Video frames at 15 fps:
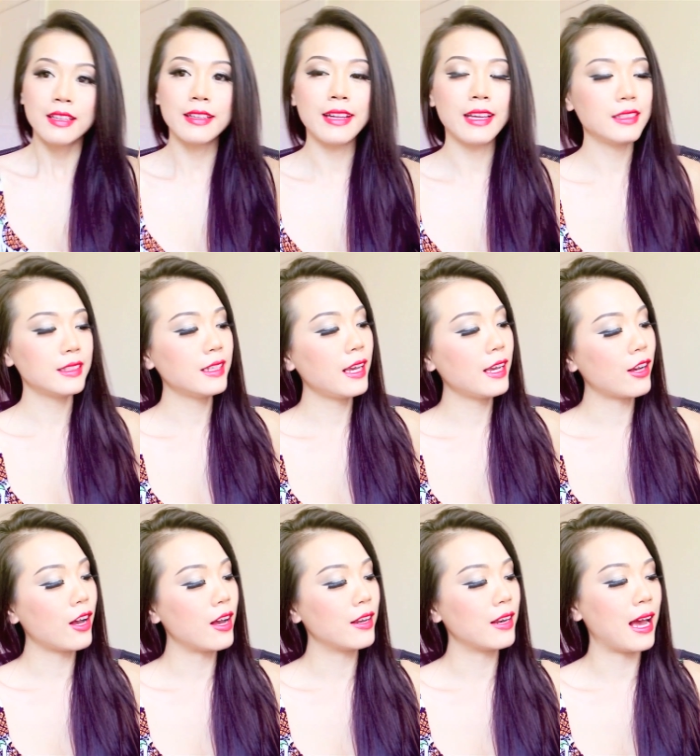The next thing I
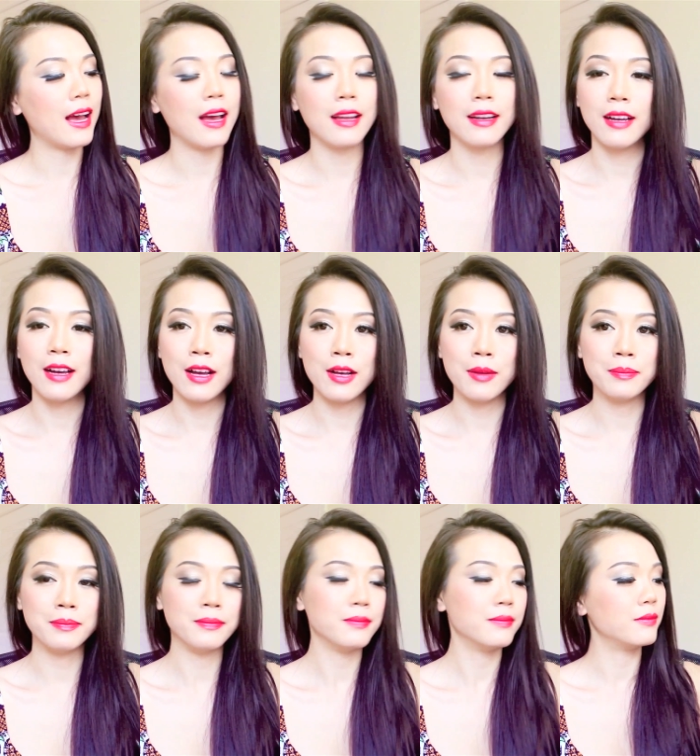got at
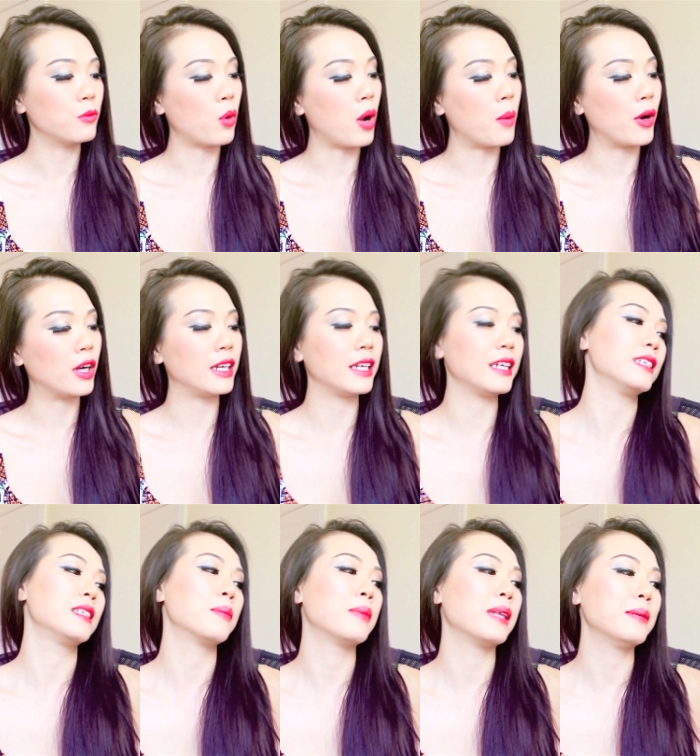um, Walmart is
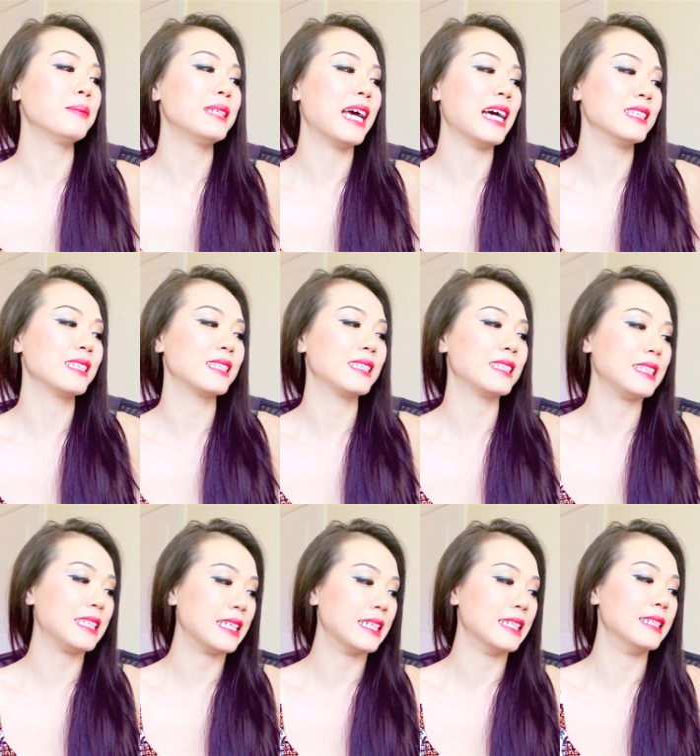the Blamtastic
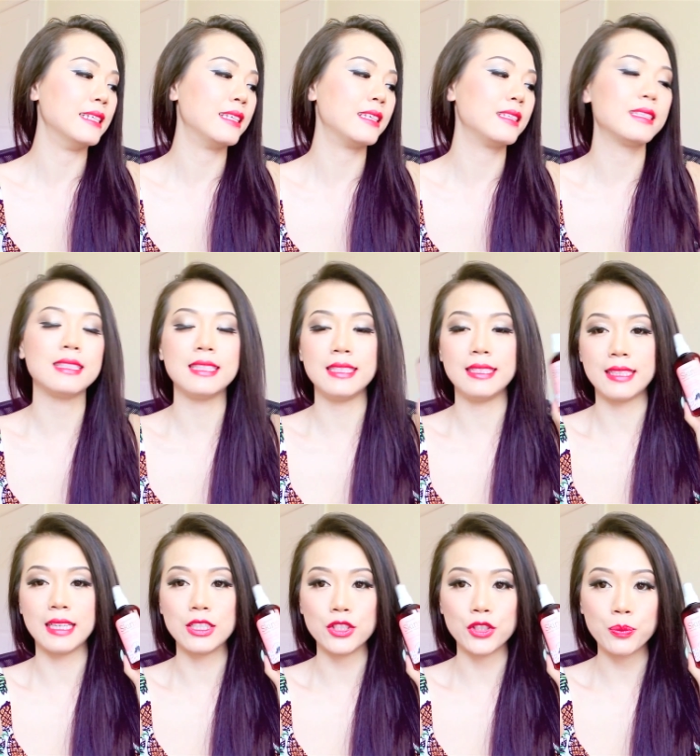Skin. This is the
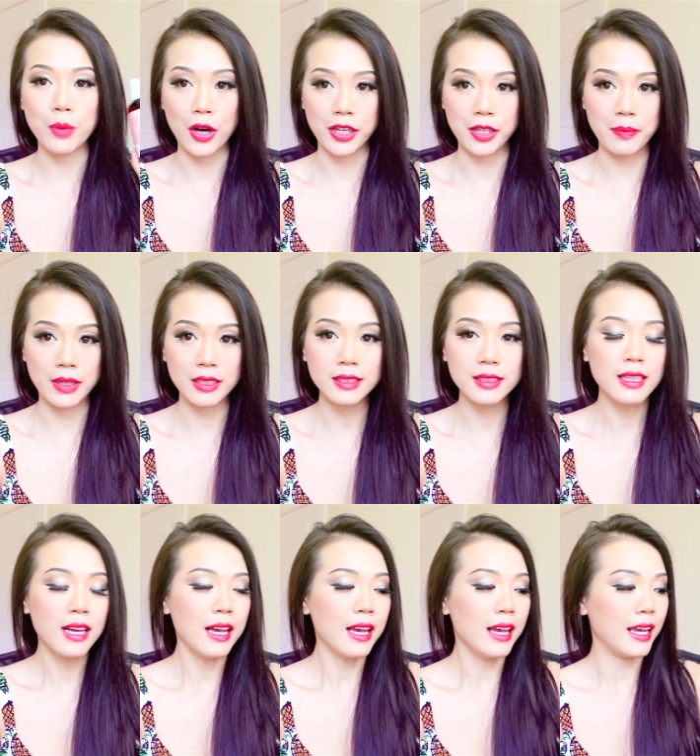Essential Body Mist.
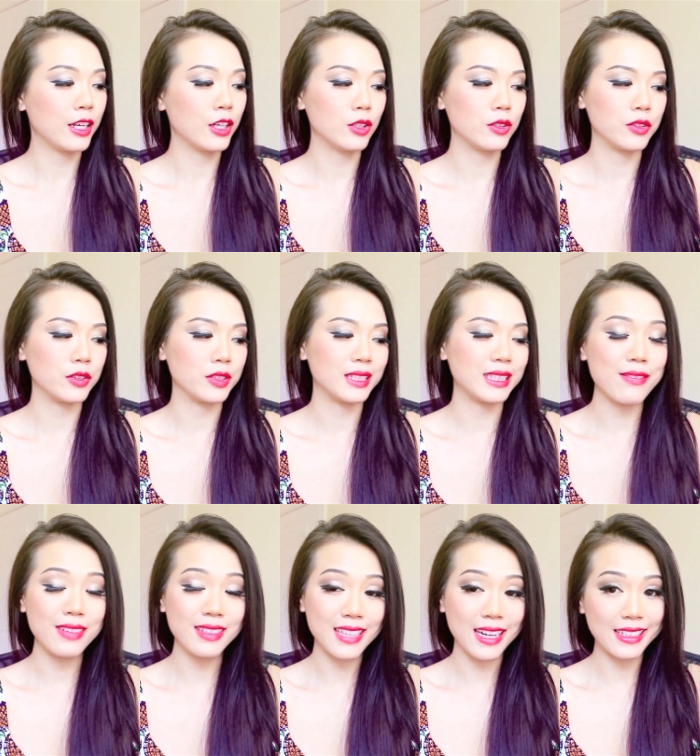It goes for
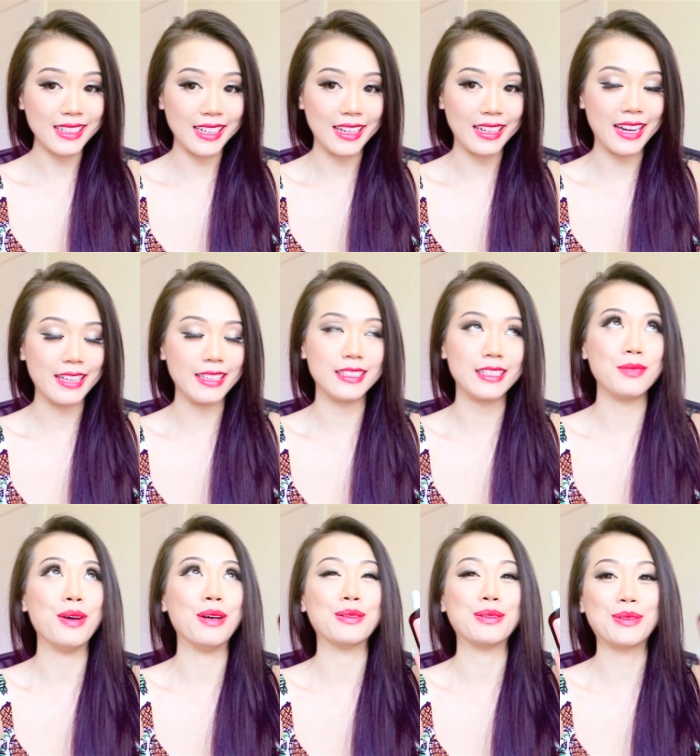$7.98 and it
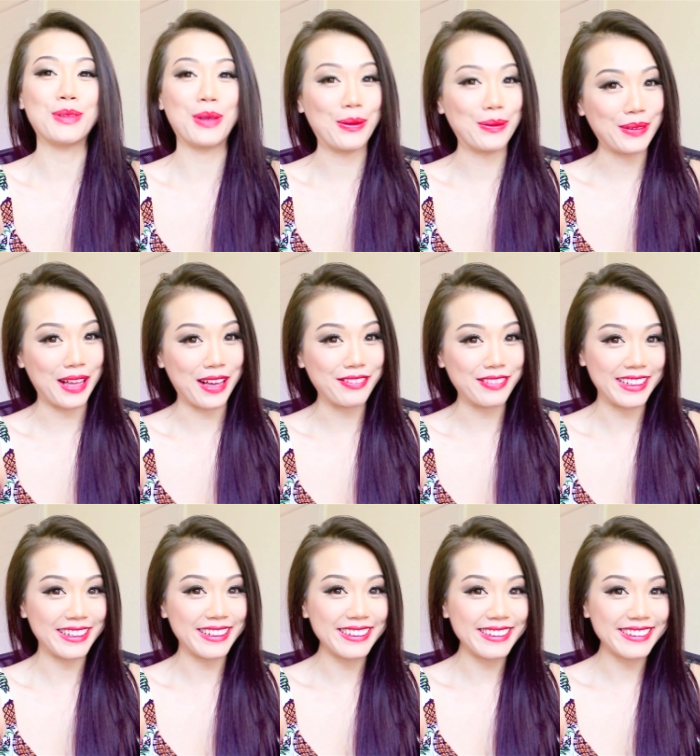smells so
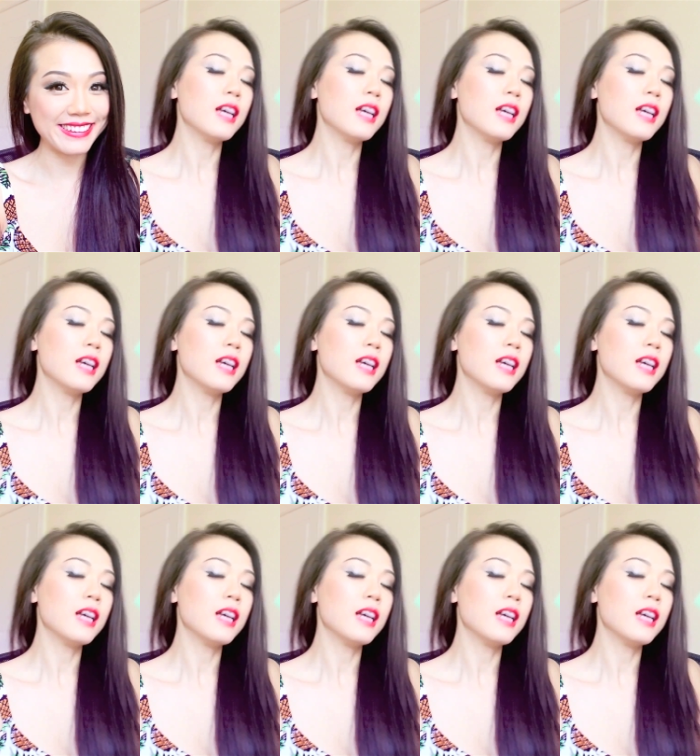lovely.